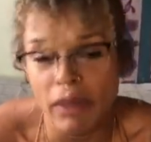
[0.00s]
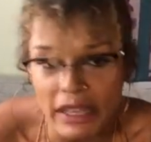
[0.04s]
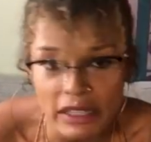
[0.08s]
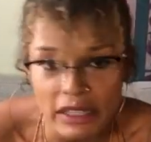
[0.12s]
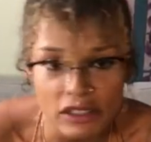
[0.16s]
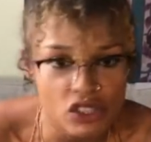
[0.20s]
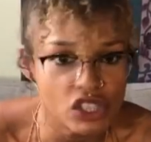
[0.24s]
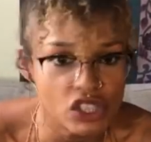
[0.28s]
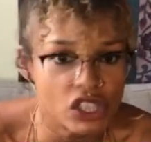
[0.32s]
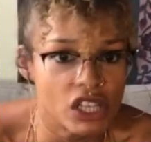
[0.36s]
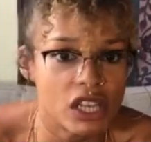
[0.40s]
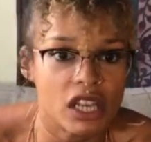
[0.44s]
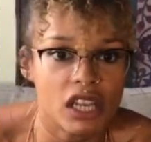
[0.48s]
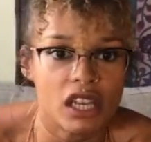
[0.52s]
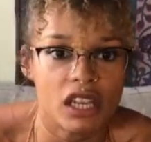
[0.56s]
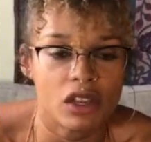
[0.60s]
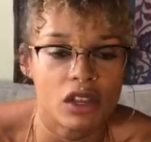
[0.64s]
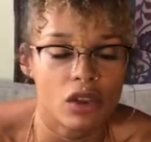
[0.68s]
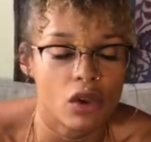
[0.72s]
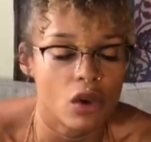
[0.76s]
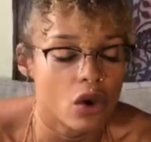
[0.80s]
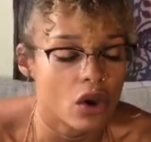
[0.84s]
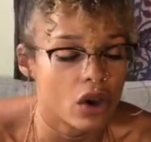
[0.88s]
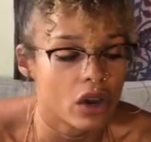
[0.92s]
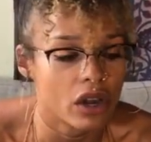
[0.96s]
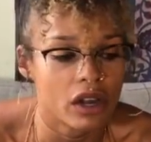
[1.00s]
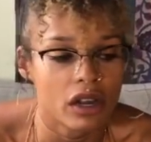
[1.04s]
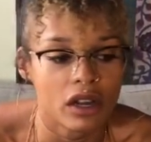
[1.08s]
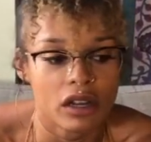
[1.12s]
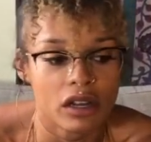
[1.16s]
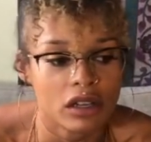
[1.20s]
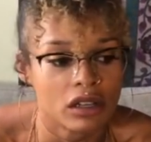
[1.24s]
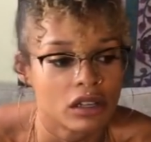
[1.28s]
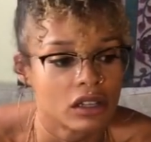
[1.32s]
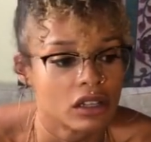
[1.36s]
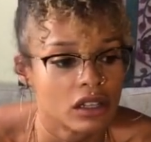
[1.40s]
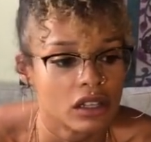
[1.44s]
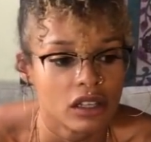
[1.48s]
binging
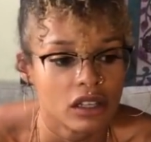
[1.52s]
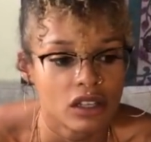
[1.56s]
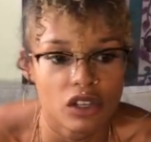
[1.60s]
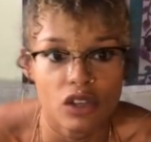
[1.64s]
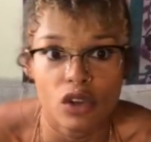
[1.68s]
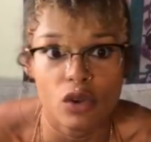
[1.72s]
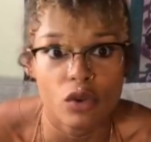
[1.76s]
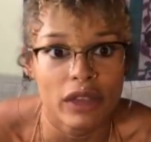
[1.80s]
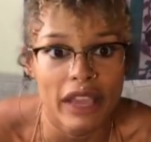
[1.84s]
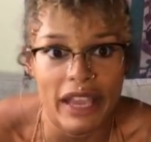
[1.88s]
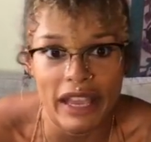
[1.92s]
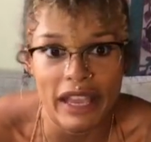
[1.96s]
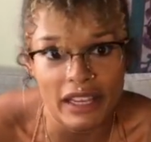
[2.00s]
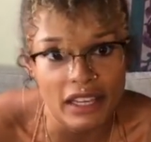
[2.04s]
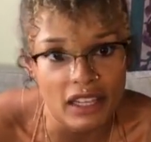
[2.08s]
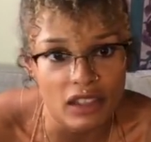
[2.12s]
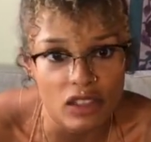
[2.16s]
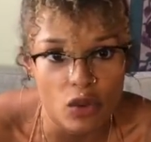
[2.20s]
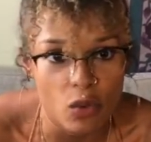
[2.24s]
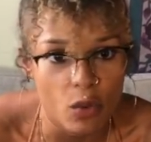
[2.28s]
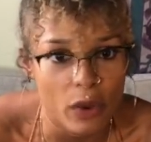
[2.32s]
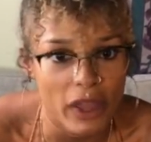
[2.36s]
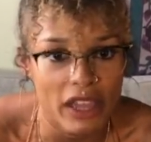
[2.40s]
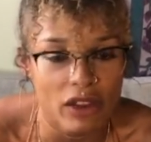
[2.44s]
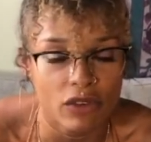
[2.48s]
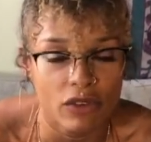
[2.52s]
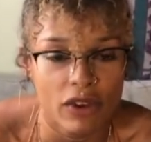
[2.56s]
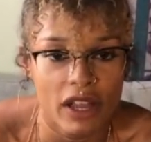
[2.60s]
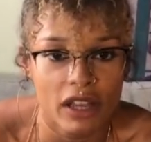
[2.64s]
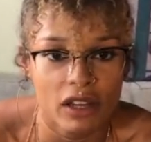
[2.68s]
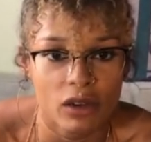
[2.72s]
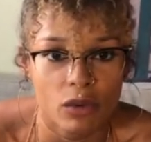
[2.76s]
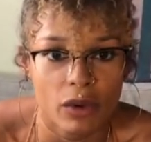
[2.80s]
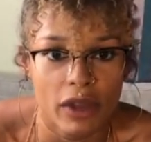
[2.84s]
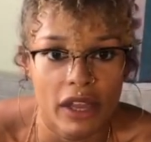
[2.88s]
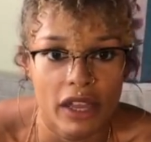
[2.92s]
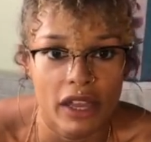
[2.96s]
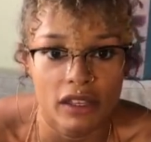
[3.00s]
or, gaining the weight
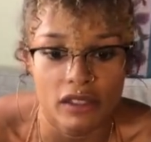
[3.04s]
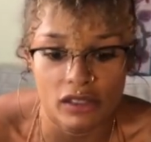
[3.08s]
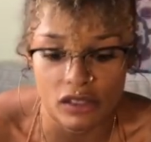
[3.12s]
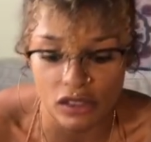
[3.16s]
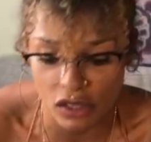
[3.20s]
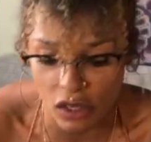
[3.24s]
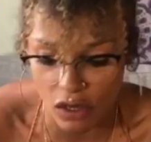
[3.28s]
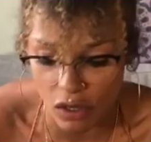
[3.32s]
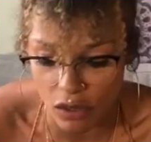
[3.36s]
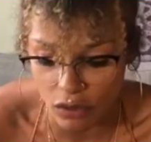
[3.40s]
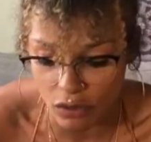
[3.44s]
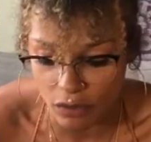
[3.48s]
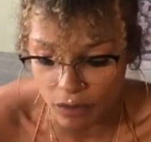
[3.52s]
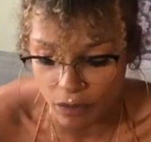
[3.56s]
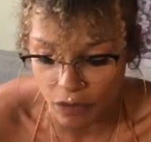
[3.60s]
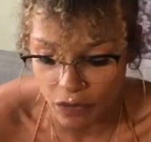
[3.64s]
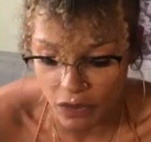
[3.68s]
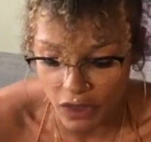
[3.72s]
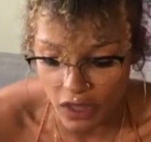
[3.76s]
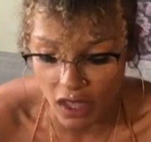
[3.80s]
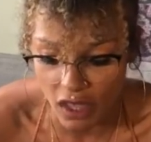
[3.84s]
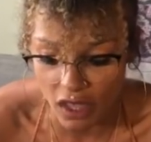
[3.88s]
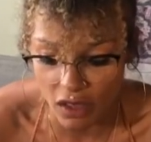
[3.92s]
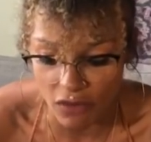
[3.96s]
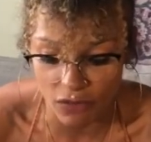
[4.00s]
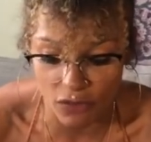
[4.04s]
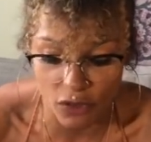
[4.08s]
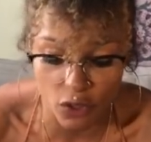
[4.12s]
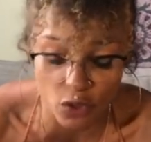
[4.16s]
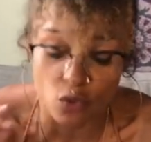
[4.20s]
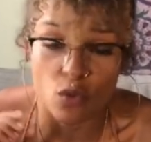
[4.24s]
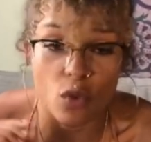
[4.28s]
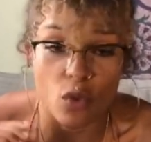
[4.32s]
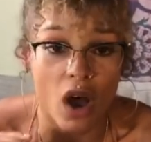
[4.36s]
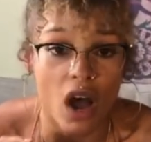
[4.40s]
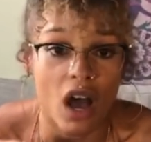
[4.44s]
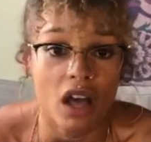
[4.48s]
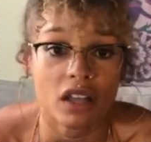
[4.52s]
right away. So if
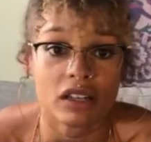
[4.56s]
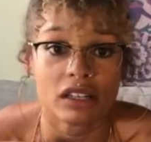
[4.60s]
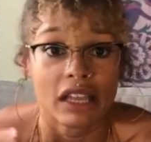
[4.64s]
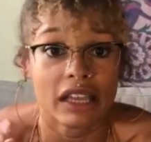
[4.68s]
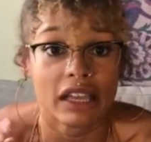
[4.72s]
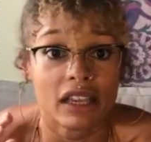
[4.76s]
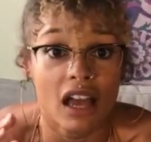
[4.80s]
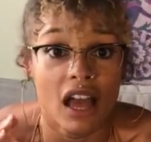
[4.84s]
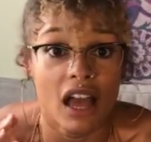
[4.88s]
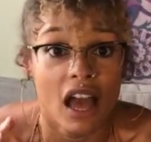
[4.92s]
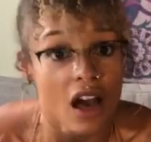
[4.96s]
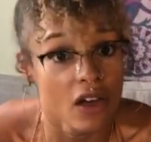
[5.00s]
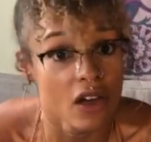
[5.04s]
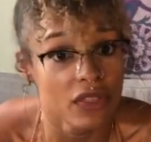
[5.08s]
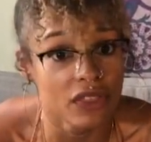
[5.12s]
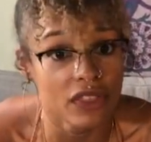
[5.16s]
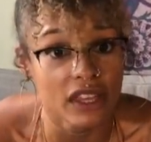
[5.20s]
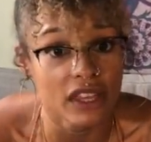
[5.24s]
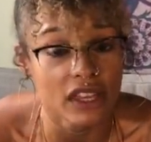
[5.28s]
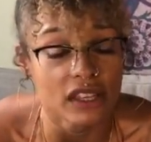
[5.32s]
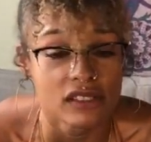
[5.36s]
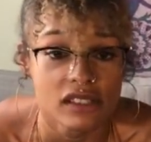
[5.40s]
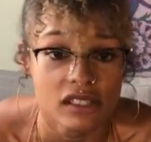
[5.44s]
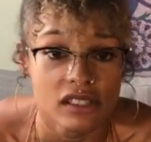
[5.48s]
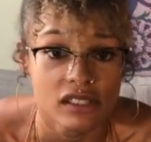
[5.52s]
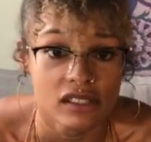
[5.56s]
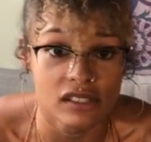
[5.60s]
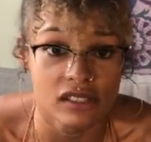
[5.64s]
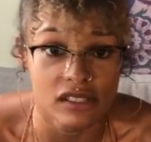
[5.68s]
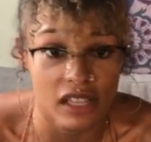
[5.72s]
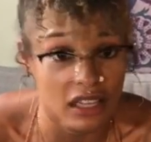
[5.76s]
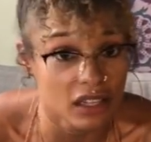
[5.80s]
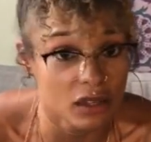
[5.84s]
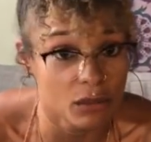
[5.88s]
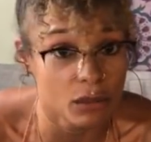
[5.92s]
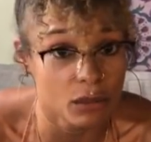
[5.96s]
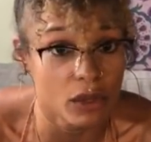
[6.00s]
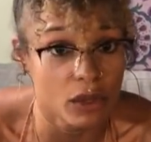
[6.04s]
you want like a healthy,
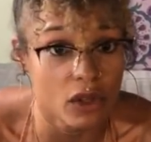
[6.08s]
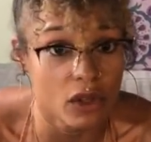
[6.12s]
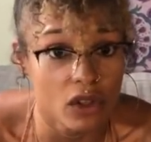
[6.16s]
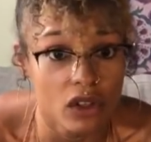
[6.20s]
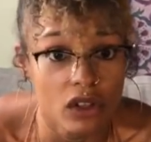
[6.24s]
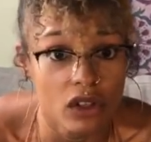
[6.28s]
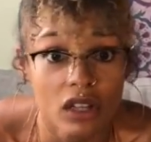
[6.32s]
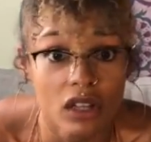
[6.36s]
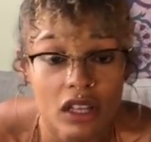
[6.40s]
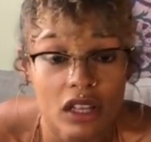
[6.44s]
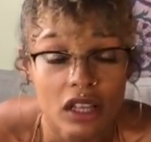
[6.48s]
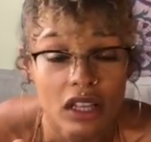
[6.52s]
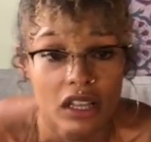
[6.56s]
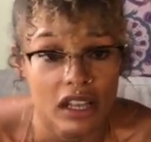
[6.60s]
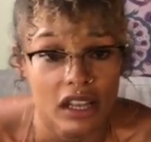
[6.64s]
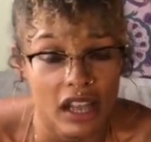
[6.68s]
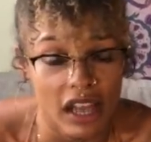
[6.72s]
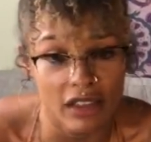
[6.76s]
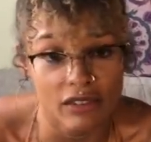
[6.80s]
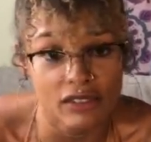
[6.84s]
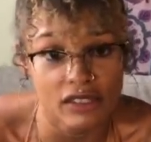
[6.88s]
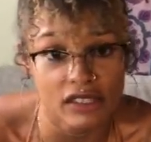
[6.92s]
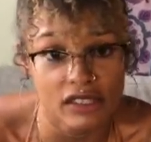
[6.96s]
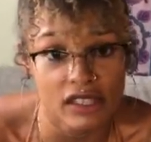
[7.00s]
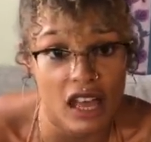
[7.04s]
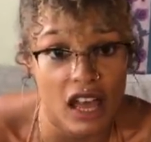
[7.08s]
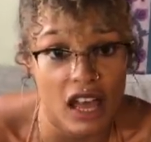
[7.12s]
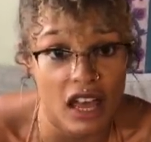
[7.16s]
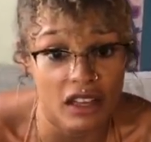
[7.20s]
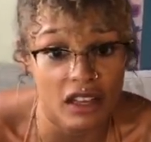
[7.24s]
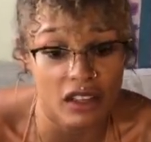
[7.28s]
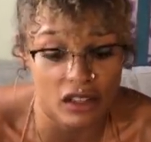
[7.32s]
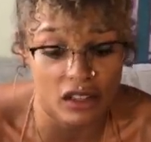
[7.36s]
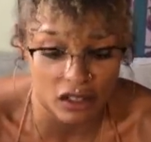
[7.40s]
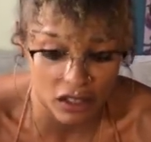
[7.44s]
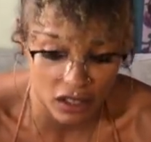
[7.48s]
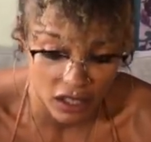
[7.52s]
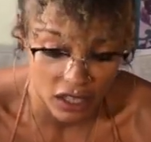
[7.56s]
sustainable
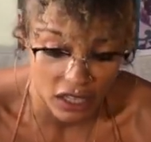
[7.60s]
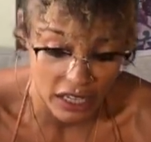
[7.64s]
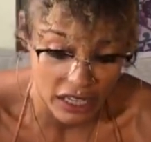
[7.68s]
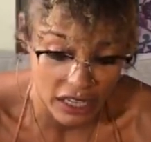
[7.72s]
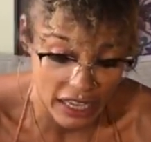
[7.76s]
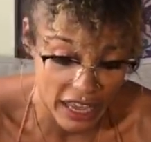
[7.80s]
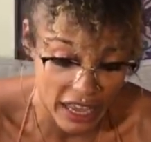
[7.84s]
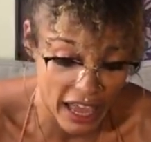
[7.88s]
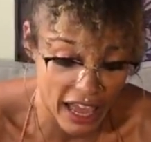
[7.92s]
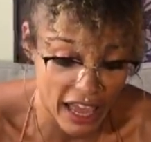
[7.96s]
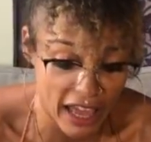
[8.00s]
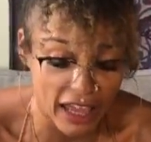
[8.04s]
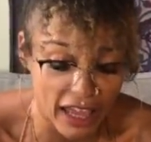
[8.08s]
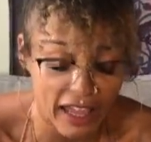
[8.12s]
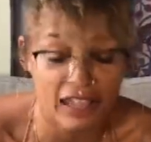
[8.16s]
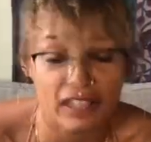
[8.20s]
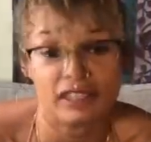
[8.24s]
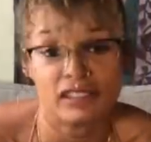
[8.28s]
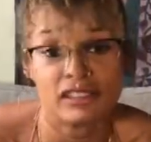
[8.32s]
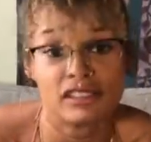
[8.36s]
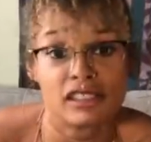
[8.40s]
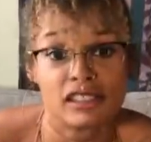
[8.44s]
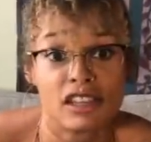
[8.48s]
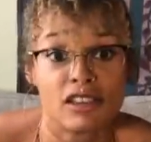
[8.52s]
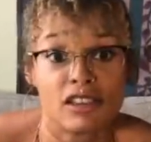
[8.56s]
lifestyle, and